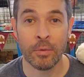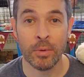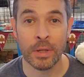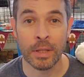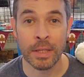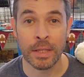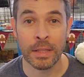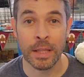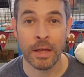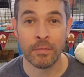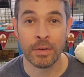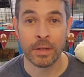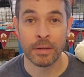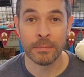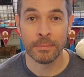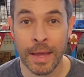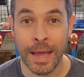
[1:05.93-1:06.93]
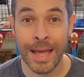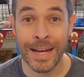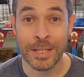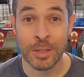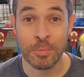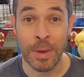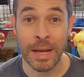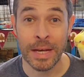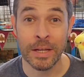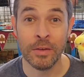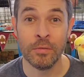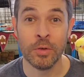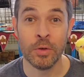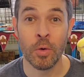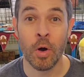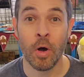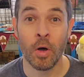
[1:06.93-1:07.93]
really love it. And as many of
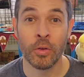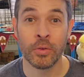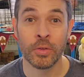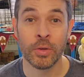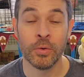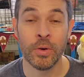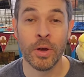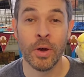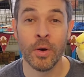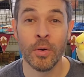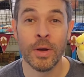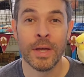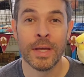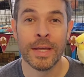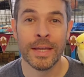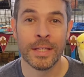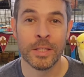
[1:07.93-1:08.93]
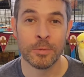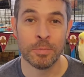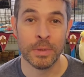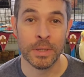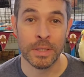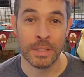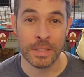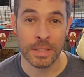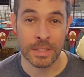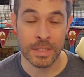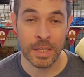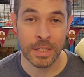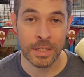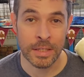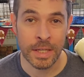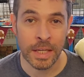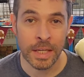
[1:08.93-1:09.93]
you also know, it's been
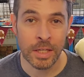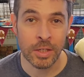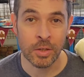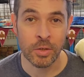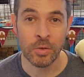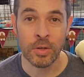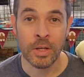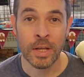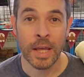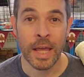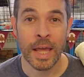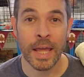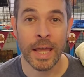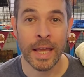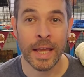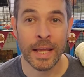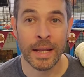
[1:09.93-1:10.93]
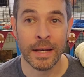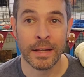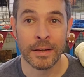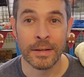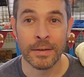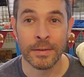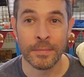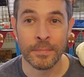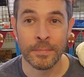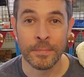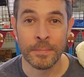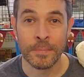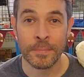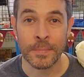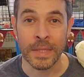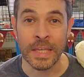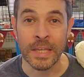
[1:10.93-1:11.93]
discontinued. And
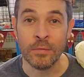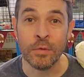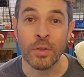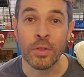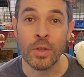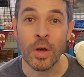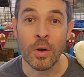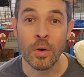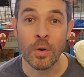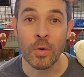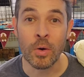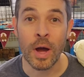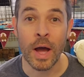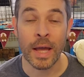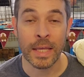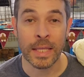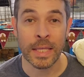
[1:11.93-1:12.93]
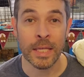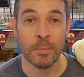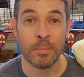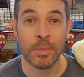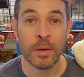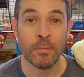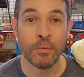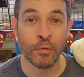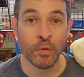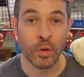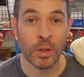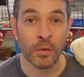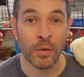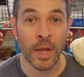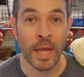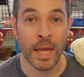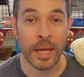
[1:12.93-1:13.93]
even though I keep them full
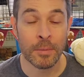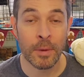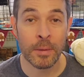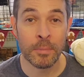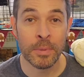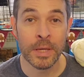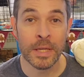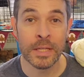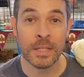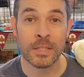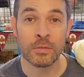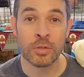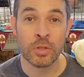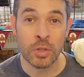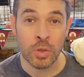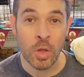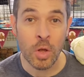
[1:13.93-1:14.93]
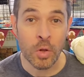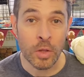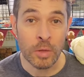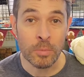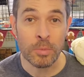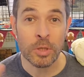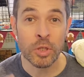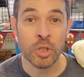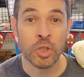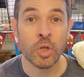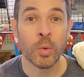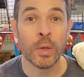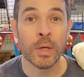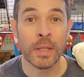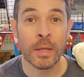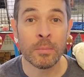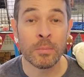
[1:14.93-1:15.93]
of hay, my piggies have slowly been
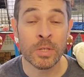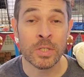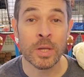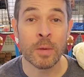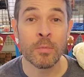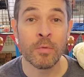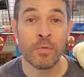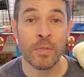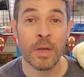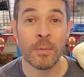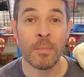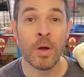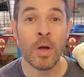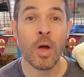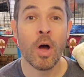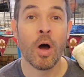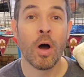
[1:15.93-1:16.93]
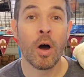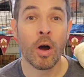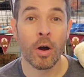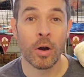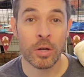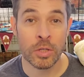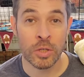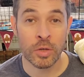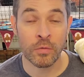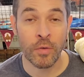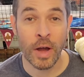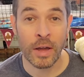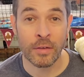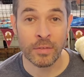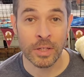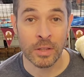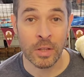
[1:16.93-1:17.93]
chewing them. Some of them are
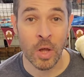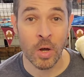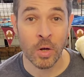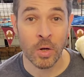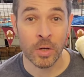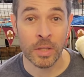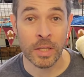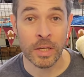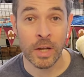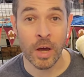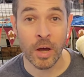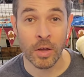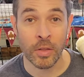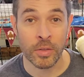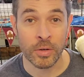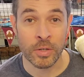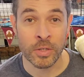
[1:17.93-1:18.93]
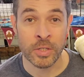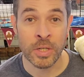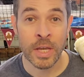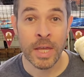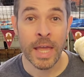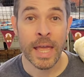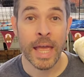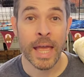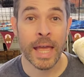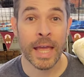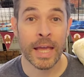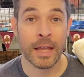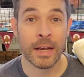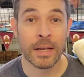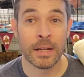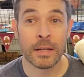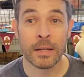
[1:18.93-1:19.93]
surviving longer than others.
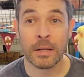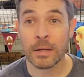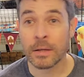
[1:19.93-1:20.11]
And